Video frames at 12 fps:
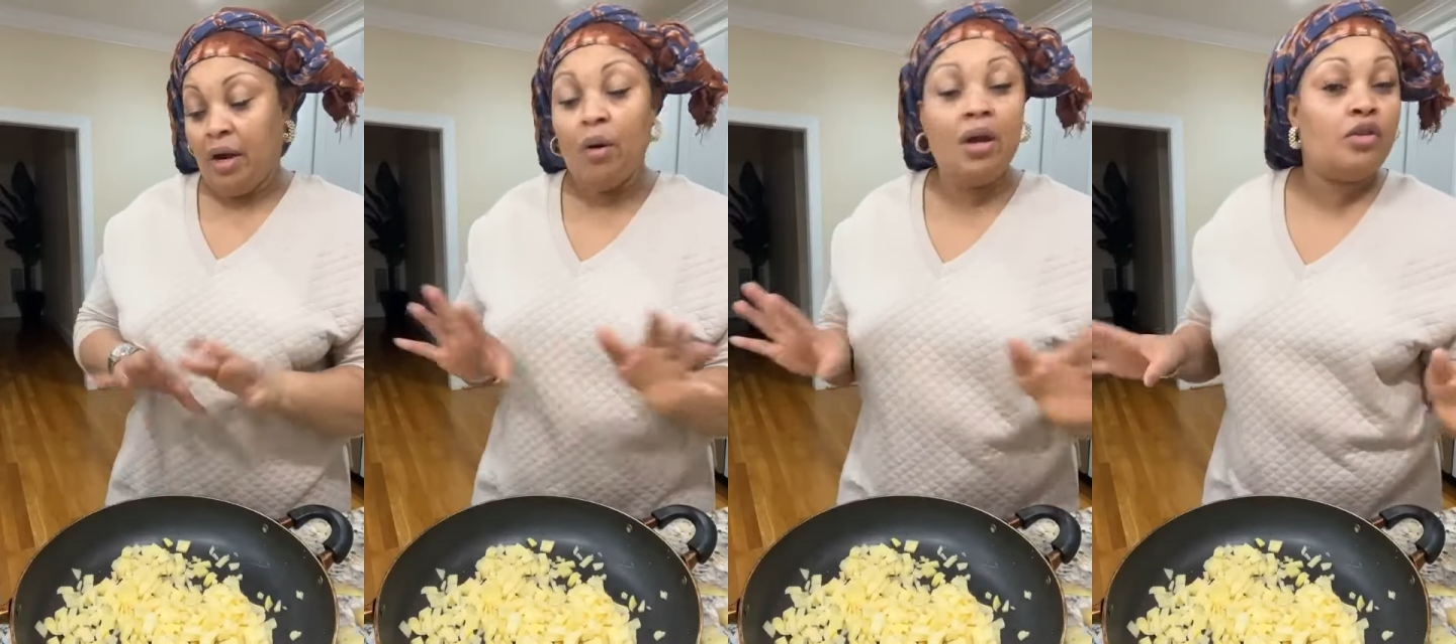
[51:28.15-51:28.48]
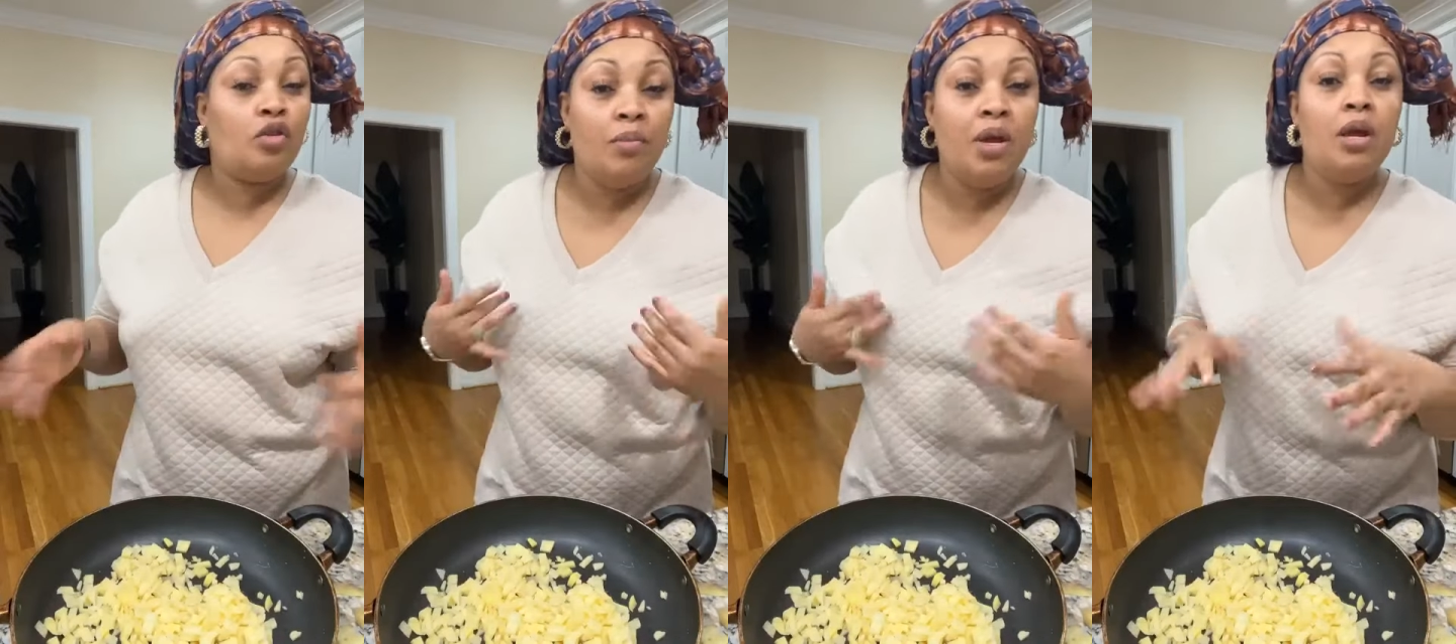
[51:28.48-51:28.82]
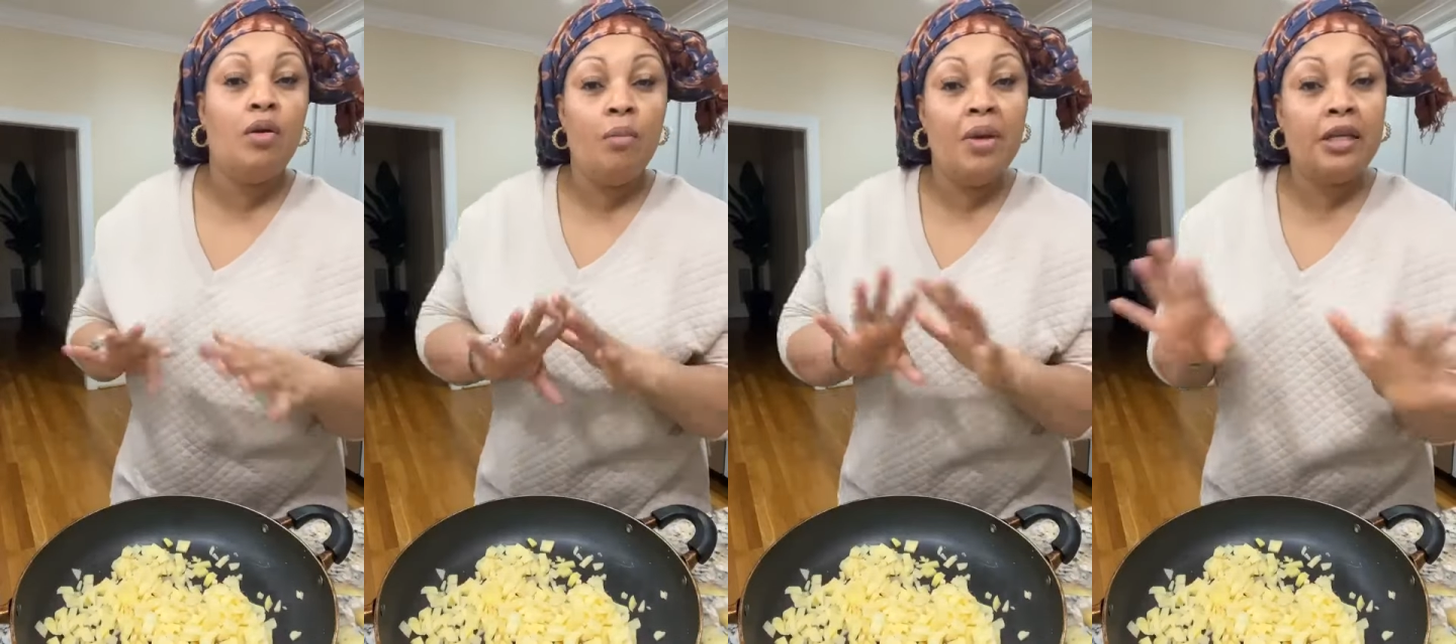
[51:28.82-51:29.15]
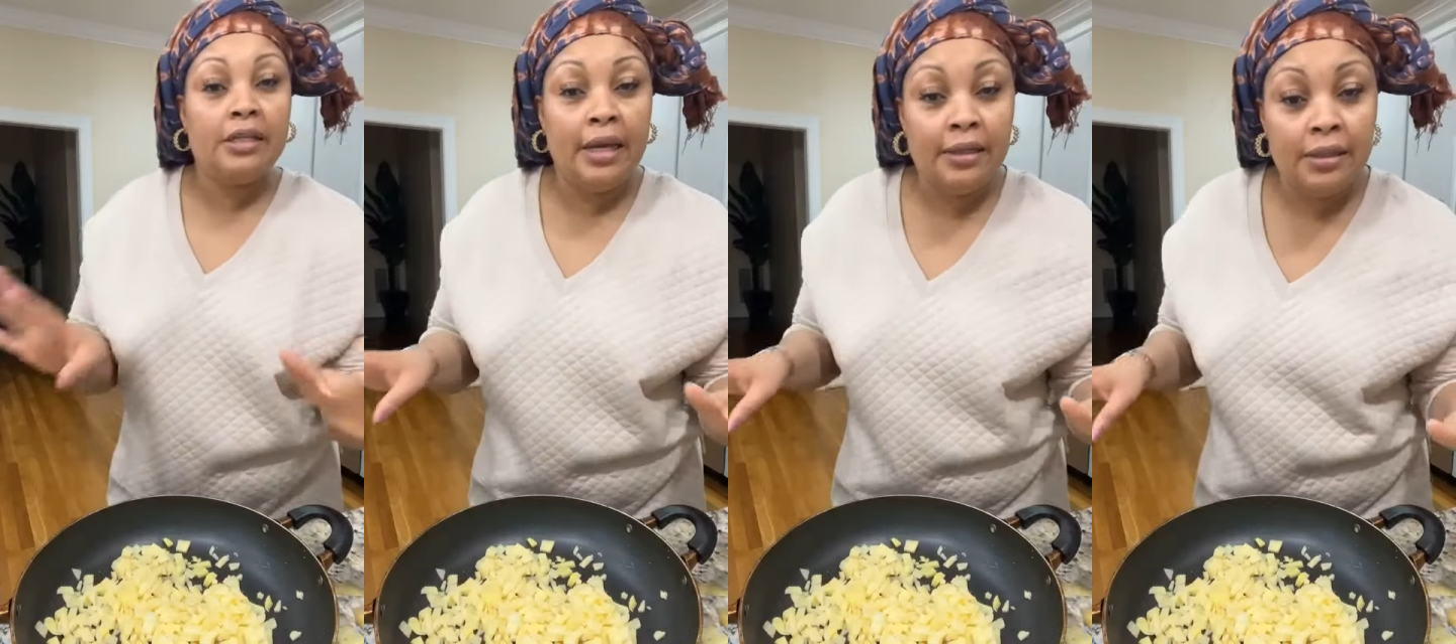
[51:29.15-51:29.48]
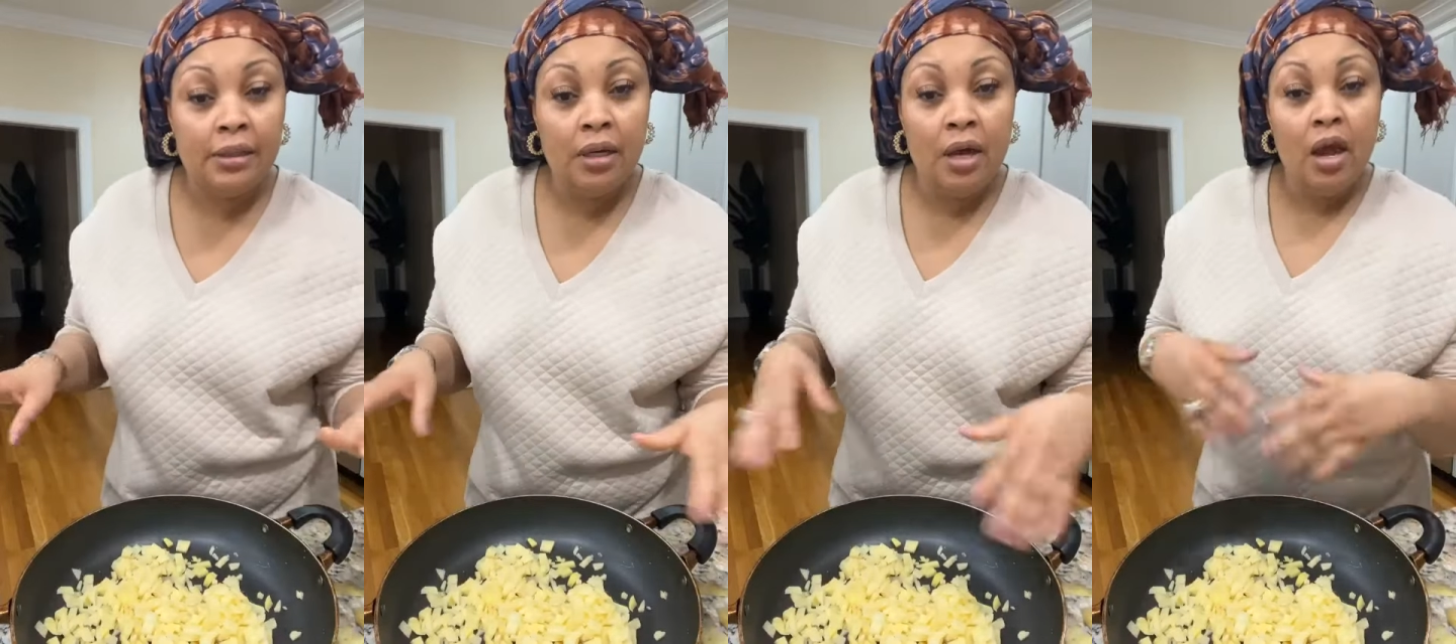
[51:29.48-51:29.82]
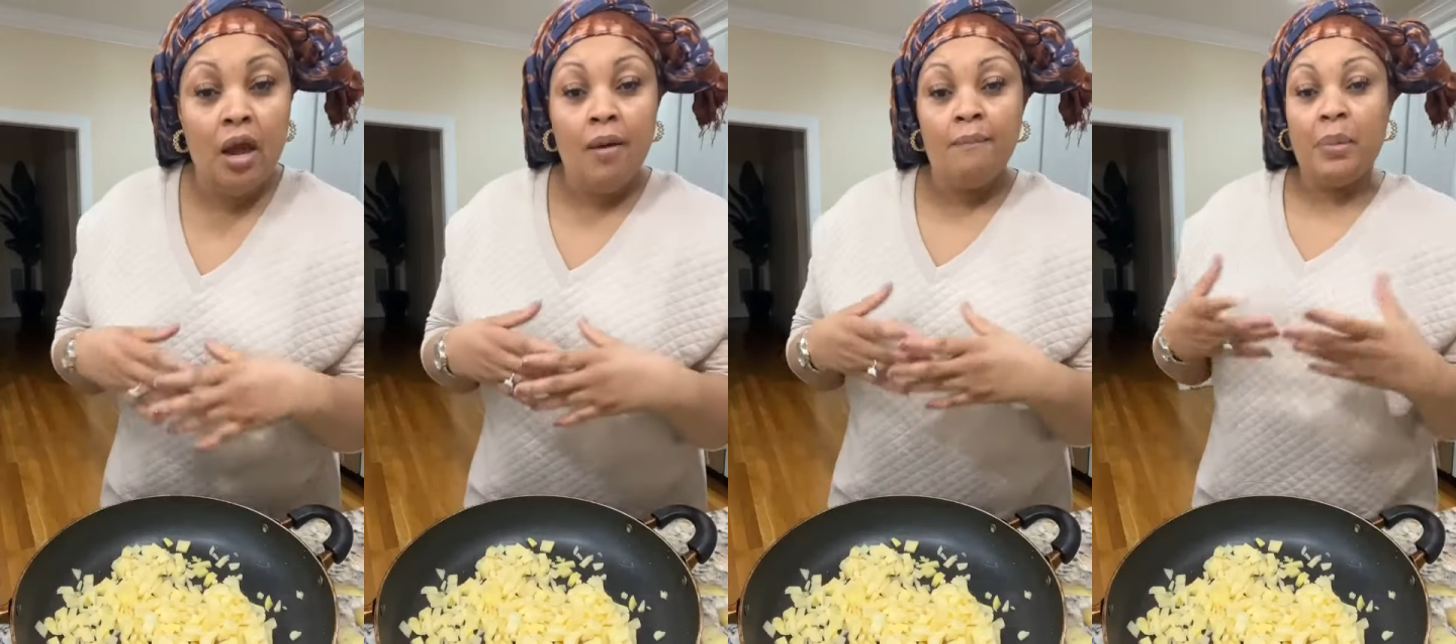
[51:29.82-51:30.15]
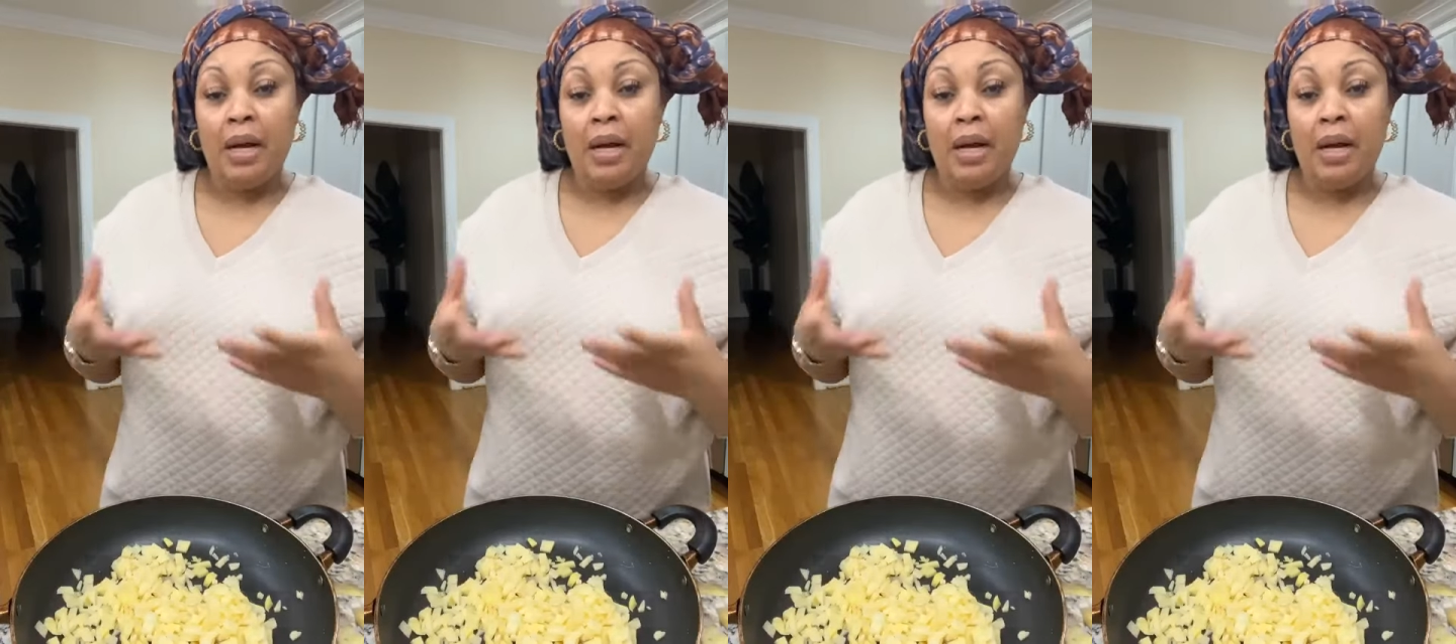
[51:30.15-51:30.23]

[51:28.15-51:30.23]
It don't, to me, it don't make sense.